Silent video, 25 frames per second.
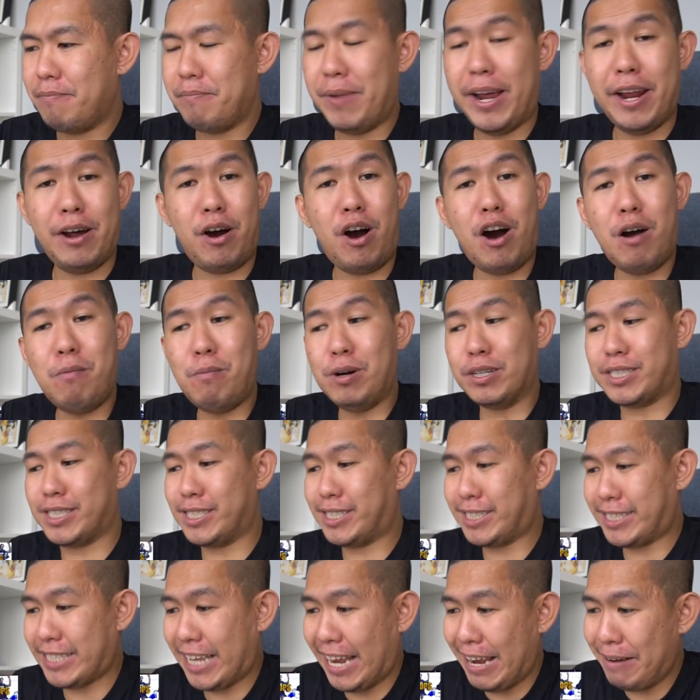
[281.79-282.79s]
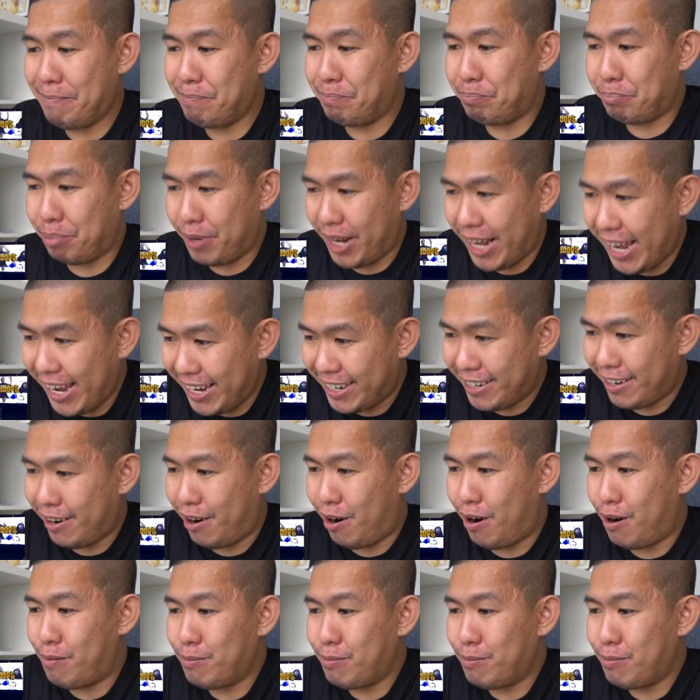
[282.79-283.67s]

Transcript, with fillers: Man, almost the same play,